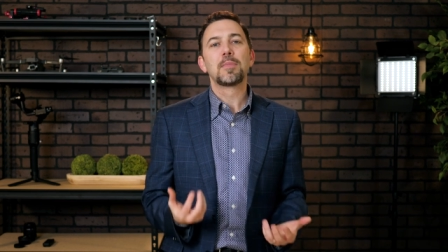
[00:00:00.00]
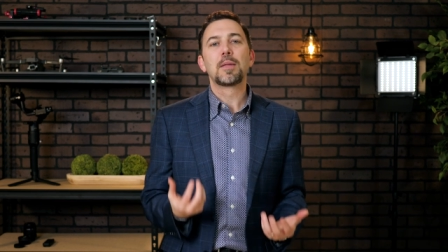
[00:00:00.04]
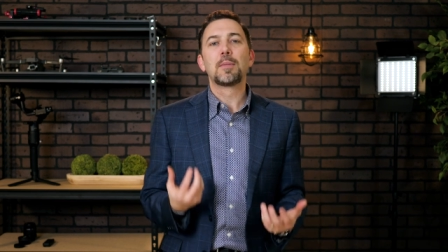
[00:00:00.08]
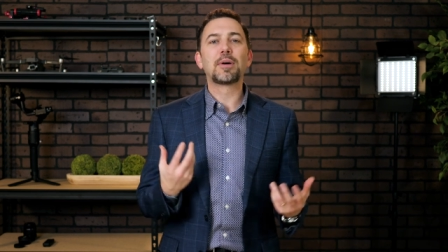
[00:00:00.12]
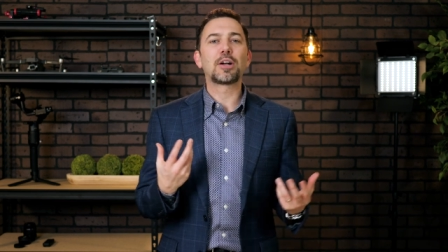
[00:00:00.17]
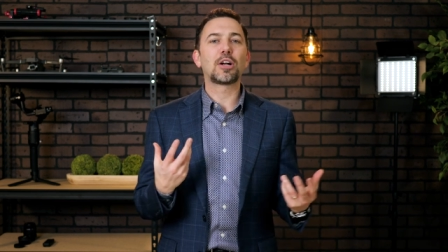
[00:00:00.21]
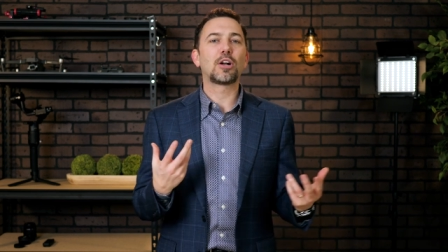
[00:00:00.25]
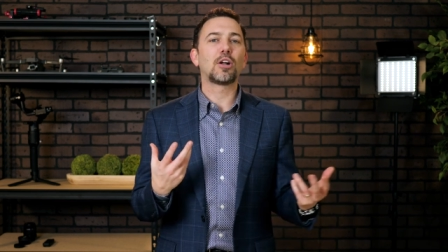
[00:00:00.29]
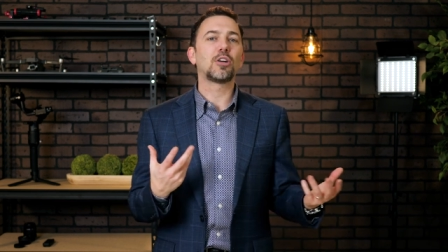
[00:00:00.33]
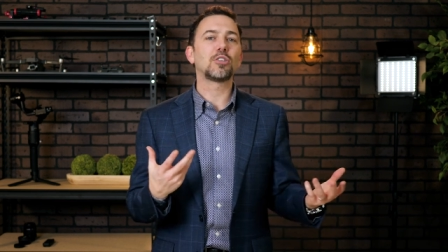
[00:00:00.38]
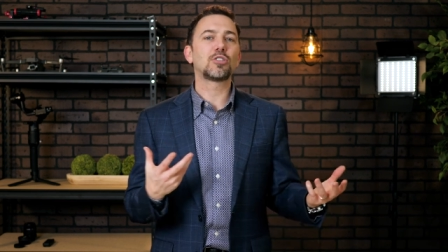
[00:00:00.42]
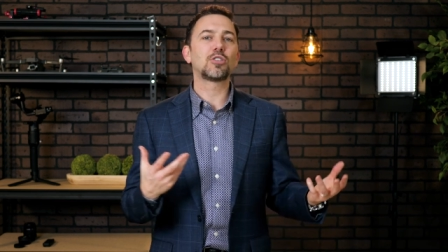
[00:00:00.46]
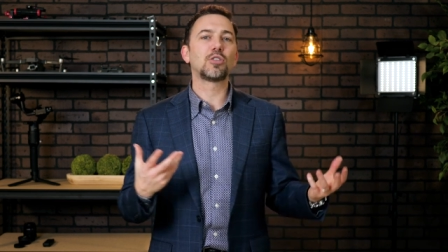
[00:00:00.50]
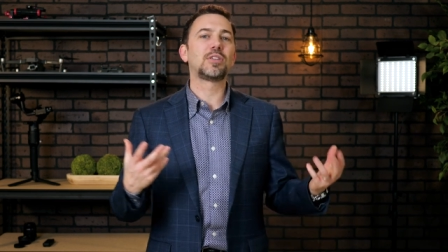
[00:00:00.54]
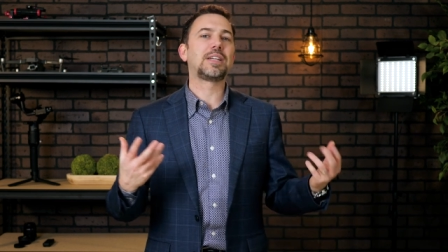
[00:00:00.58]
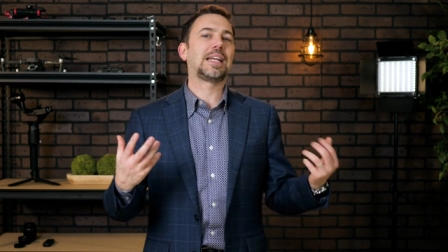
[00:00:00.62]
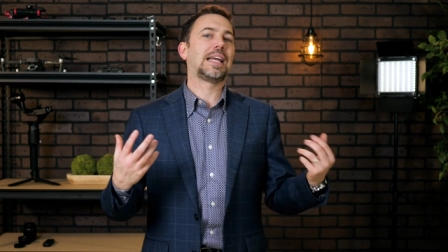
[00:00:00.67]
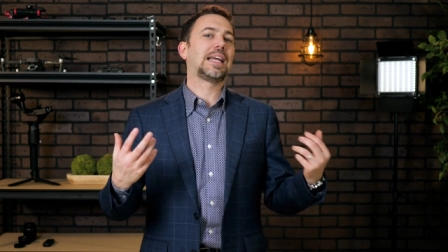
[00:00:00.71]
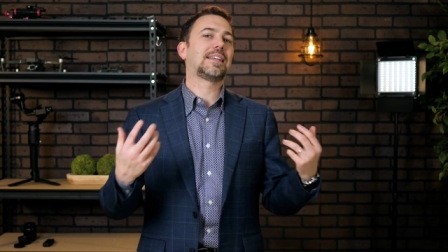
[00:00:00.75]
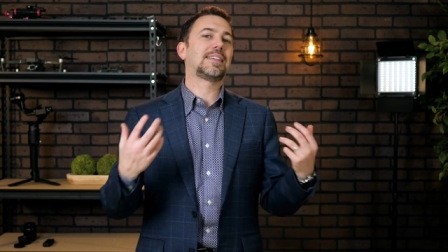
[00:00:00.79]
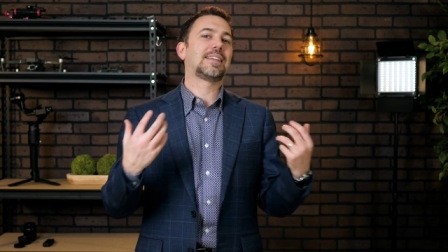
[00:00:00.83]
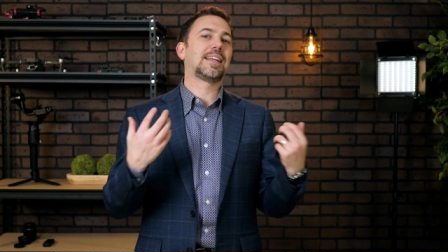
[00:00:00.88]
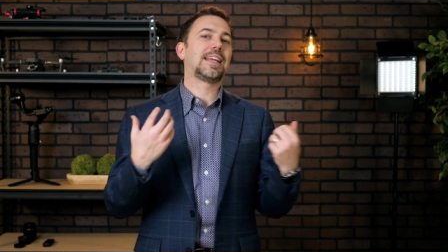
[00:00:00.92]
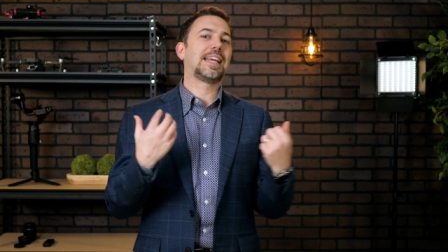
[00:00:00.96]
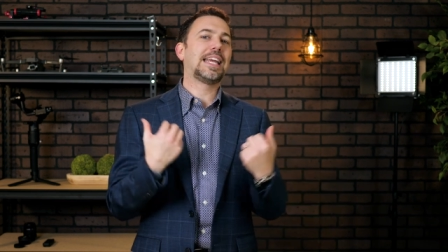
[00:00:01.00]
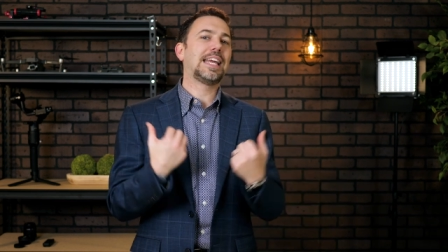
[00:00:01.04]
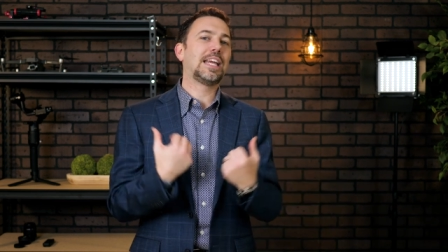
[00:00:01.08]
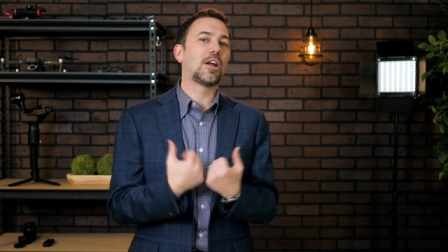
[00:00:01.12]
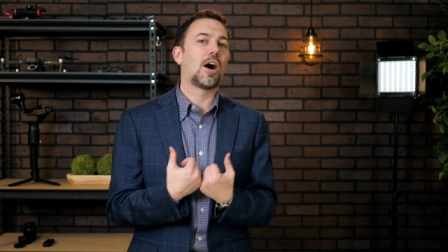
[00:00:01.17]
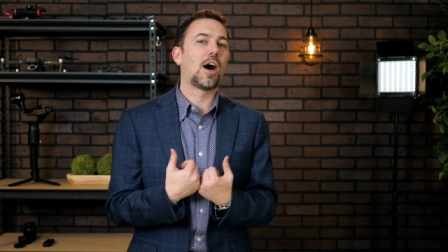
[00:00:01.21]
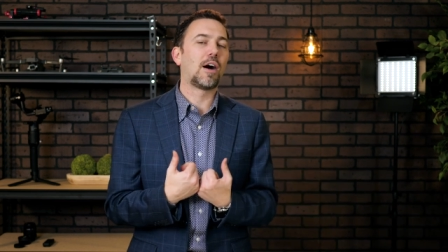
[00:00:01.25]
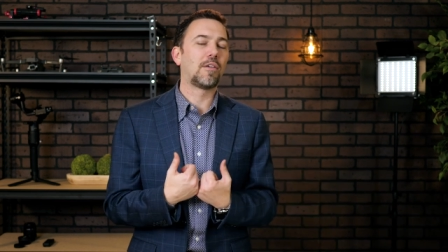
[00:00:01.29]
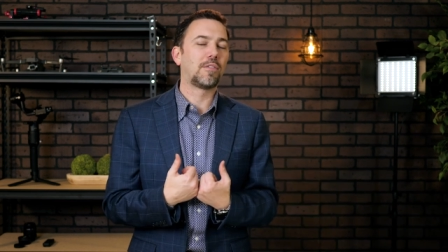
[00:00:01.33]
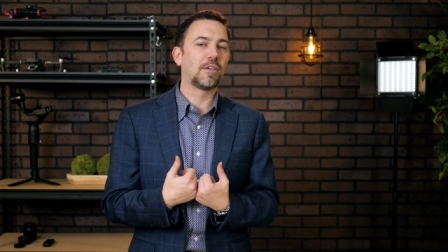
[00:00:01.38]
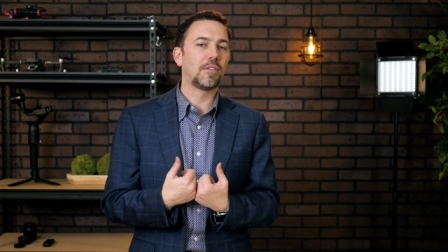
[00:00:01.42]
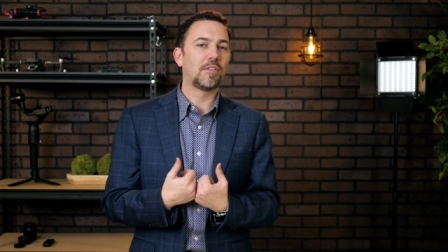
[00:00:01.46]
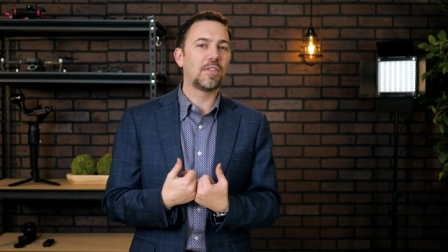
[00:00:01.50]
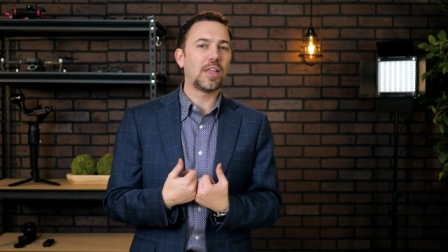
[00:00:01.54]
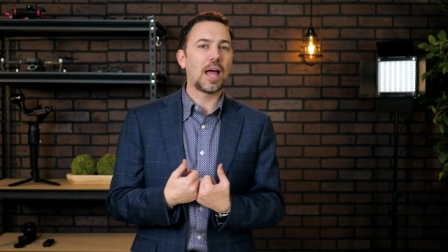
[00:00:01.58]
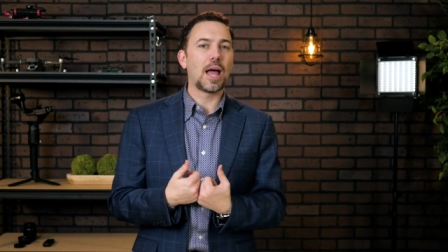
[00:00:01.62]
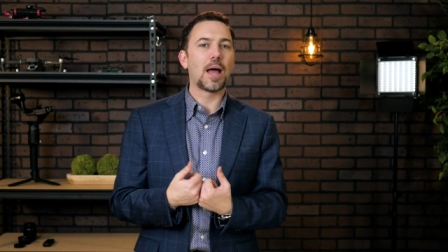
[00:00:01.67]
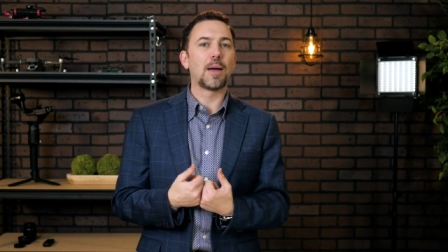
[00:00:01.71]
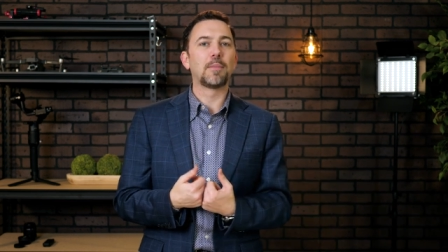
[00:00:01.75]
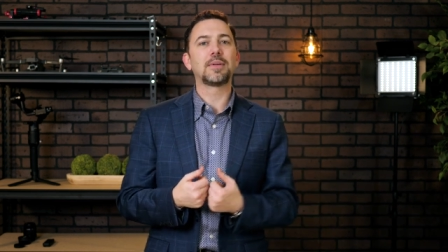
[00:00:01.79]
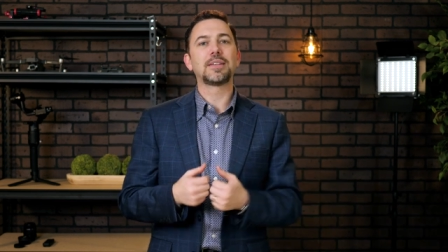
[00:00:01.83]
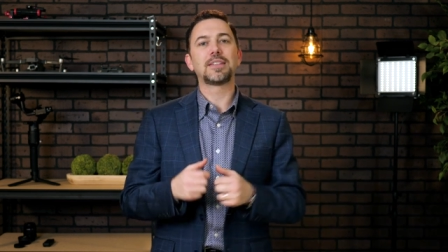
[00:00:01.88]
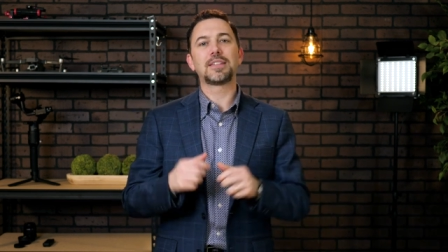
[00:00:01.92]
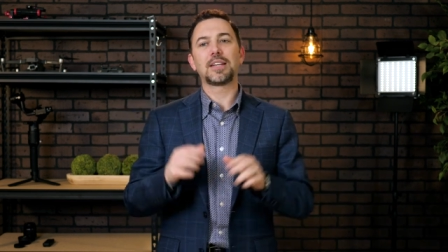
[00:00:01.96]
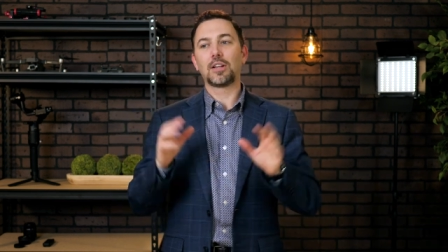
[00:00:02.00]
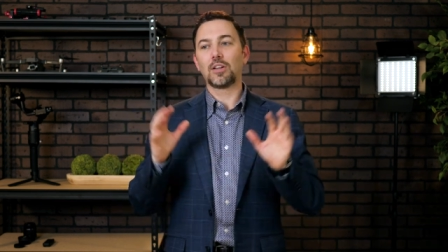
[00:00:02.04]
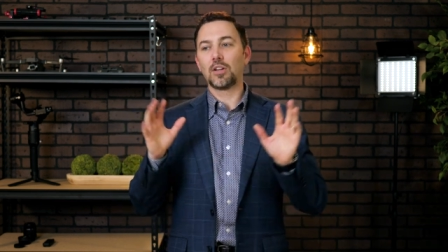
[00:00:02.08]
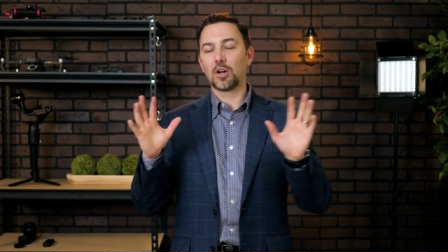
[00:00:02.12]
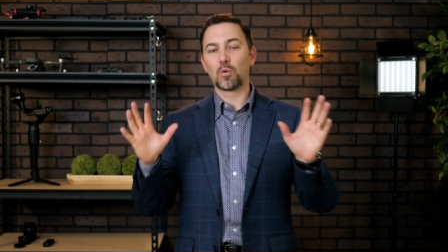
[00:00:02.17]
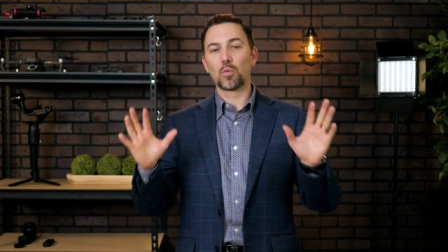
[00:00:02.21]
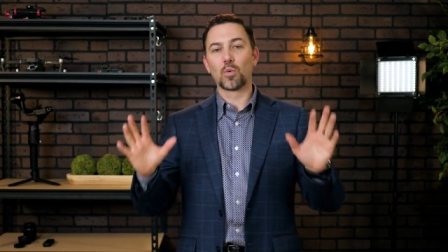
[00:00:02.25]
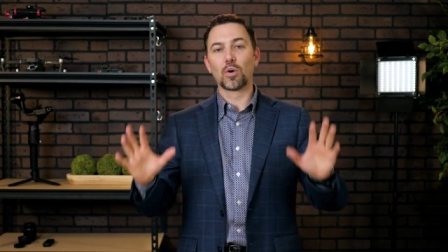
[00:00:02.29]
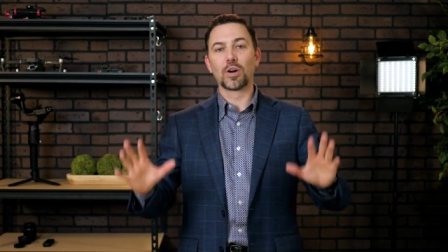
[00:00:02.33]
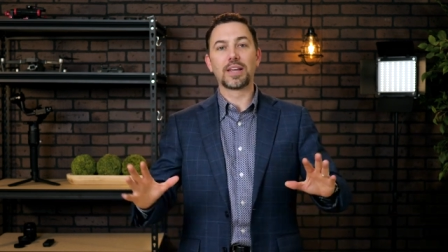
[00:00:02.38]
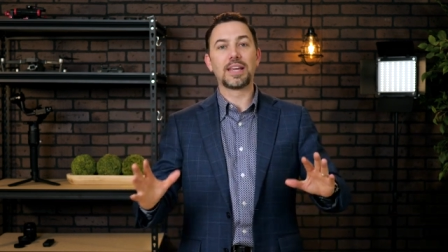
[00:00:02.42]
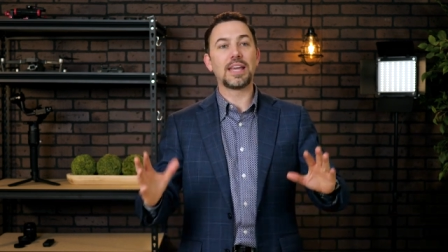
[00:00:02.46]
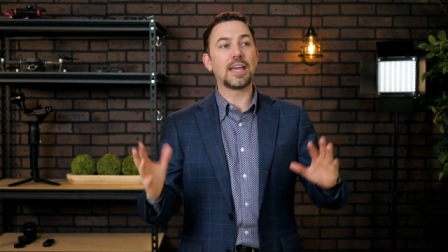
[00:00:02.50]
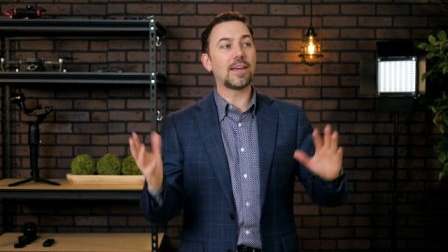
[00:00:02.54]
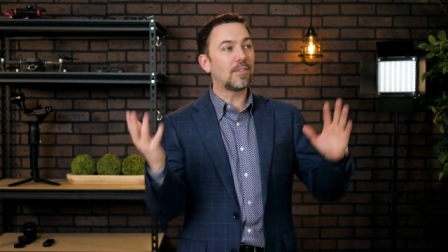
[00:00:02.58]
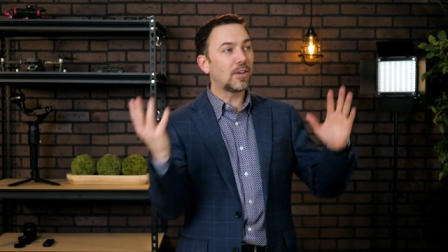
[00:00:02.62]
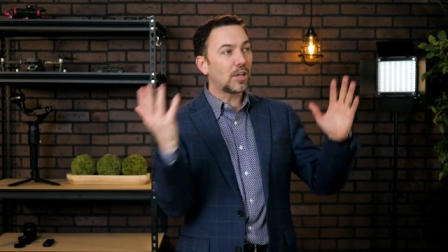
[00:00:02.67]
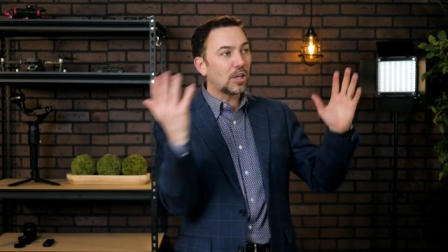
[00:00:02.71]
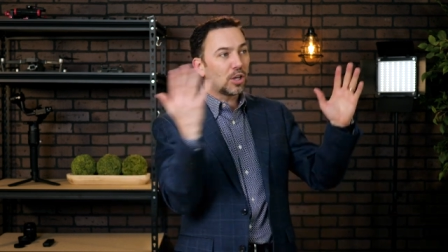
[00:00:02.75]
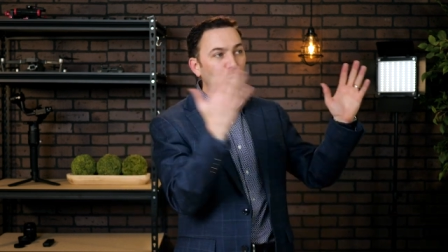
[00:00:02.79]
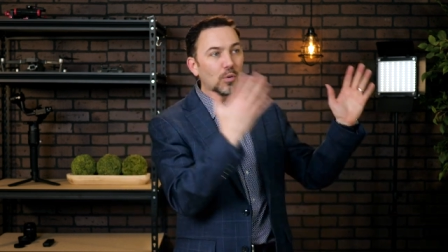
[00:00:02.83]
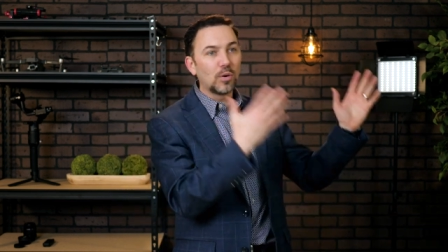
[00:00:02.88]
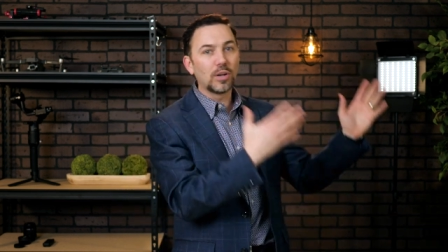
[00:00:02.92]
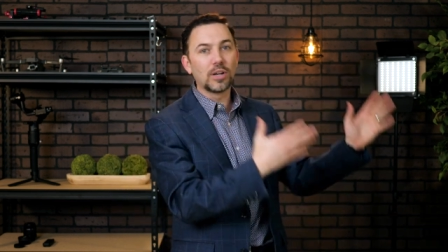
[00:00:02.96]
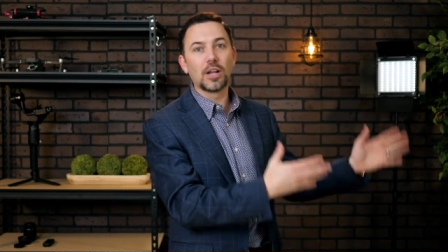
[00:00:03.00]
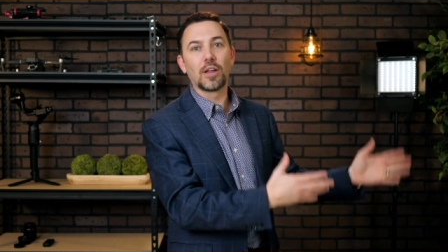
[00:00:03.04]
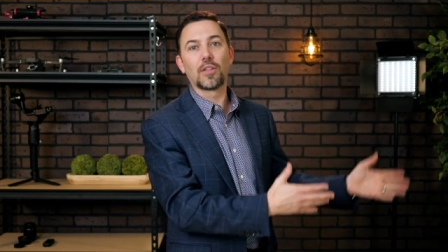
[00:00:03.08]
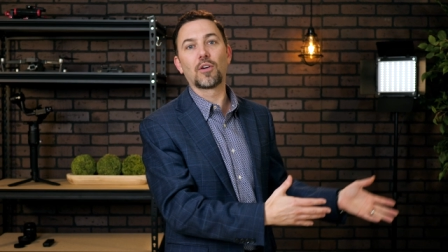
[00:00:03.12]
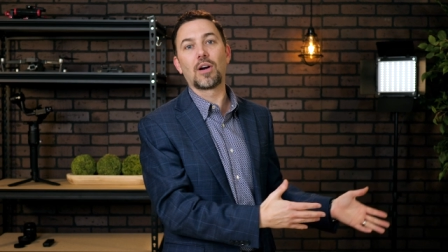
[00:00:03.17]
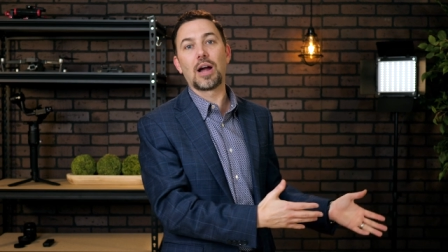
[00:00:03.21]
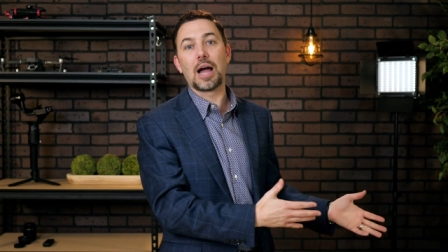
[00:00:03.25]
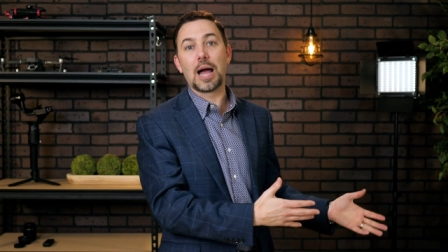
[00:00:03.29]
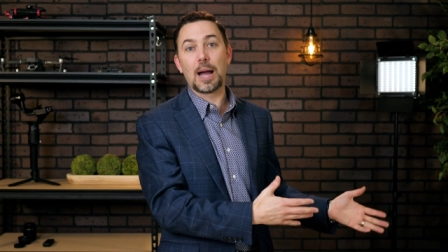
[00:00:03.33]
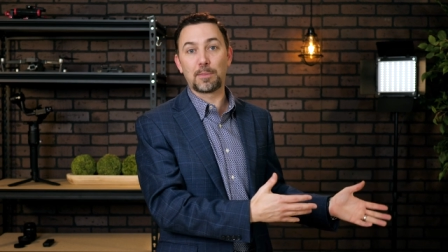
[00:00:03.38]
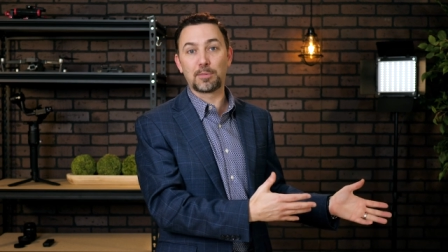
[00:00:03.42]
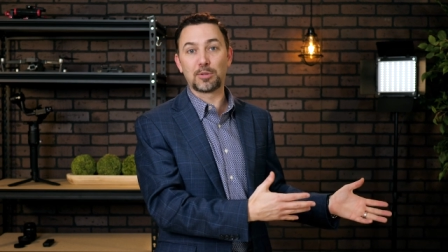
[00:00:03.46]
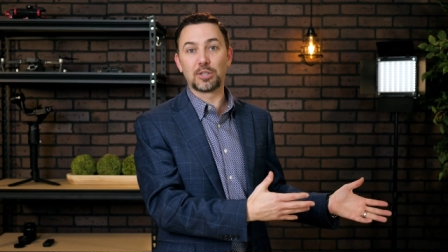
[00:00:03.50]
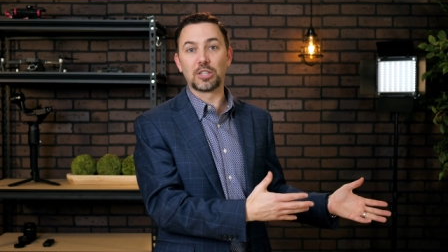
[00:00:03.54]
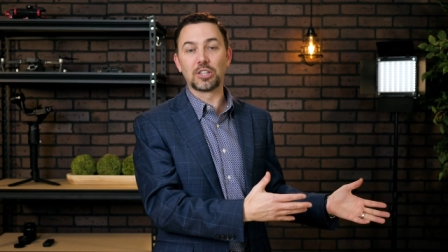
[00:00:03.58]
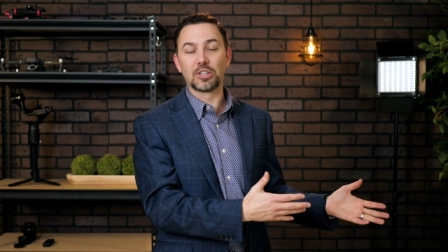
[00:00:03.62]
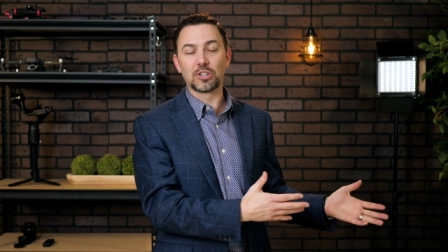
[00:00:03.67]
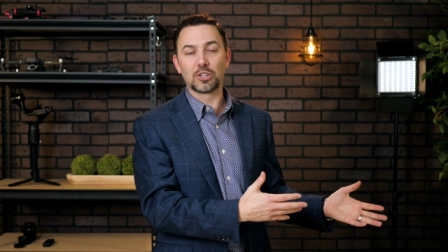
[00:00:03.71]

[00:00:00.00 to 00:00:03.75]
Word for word: but it also takes the heat off of them to say, look, we're giving you another option.